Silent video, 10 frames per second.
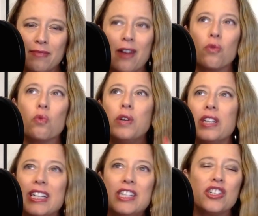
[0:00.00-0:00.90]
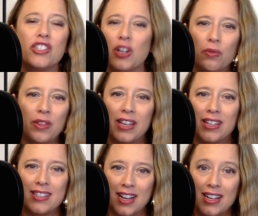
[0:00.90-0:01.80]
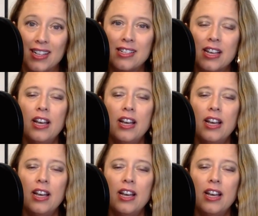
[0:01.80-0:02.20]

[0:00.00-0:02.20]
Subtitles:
I really just don't think it does.